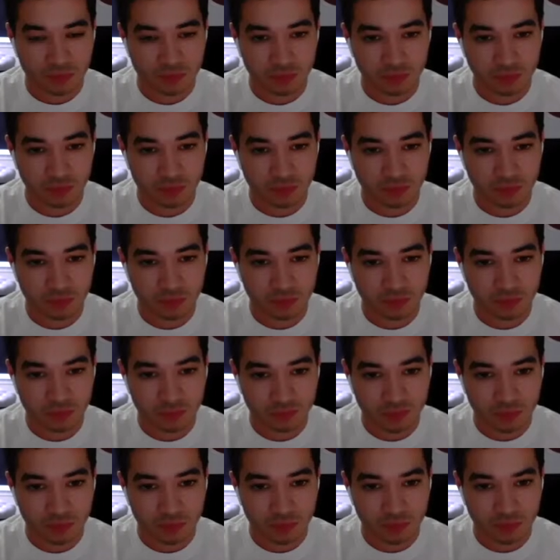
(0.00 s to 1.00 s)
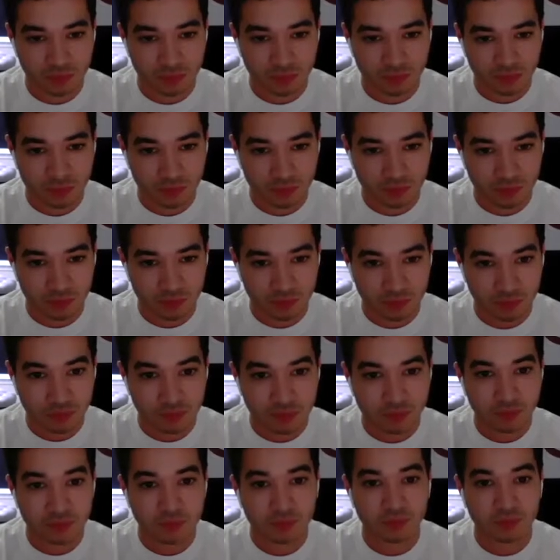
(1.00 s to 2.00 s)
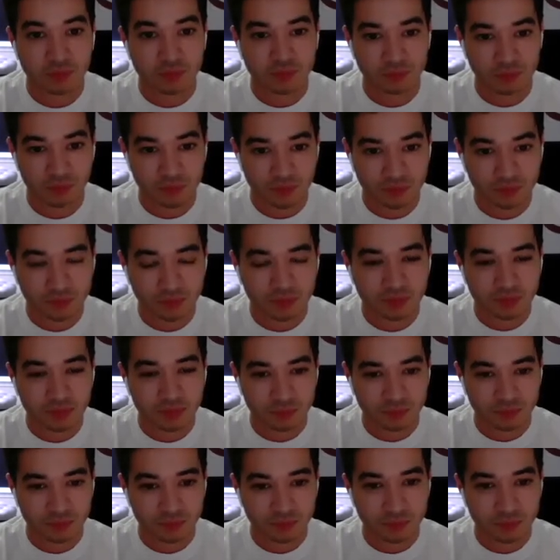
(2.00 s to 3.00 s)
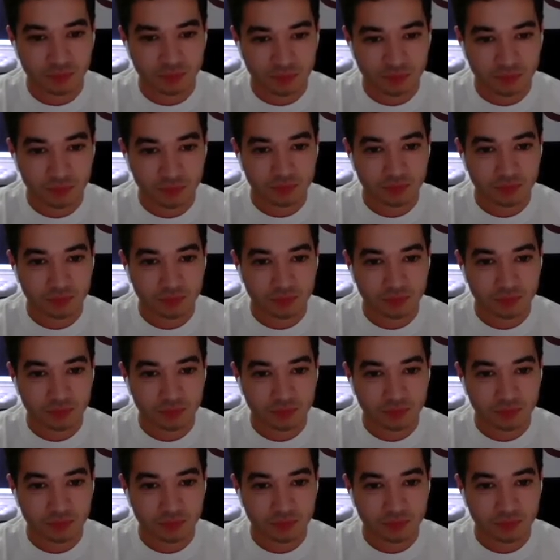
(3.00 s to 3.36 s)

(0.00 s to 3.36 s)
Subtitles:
(silent)